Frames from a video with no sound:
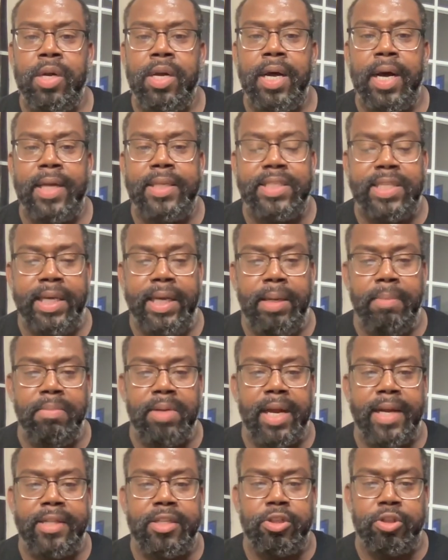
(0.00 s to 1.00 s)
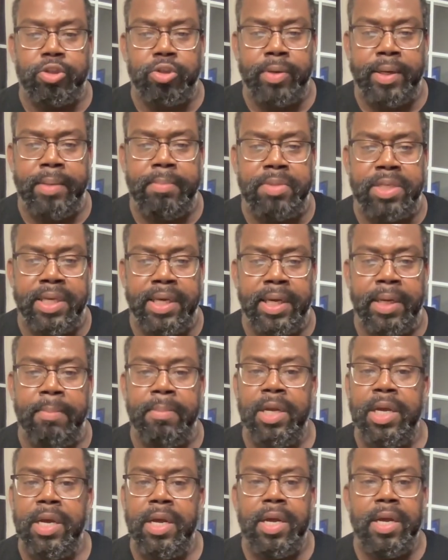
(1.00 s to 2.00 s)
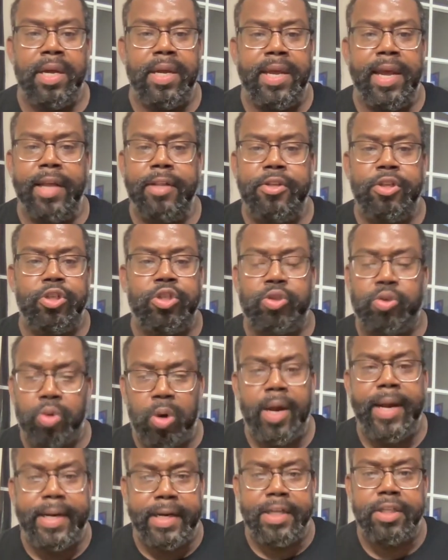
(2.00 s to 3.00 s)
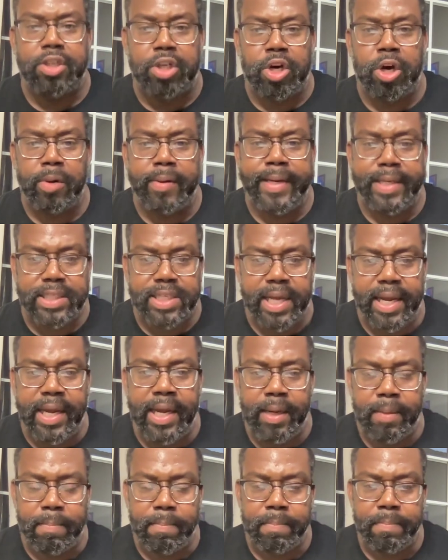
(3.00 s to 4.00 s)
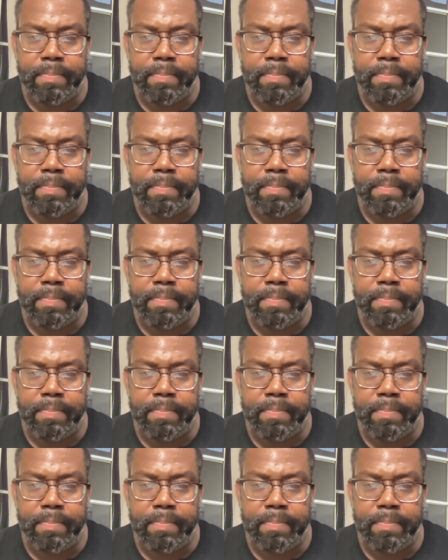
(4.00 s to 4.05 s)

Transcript: a team like the Dream Team can destroy this current team.